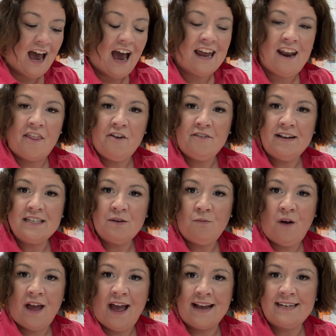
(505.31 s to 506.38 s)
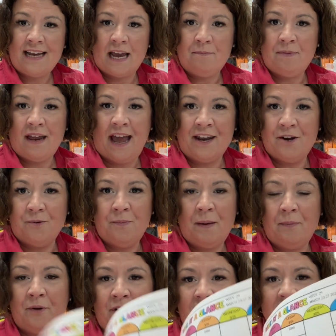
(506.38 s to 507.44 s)
Another reason why I type it, I know
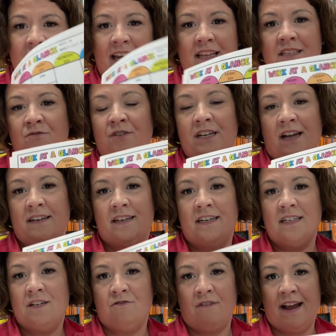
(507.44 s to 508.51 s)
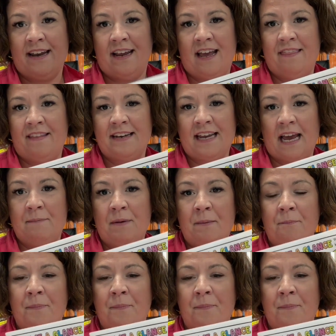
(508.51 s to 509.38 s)
people are going to say it's redundant to write it and then type it,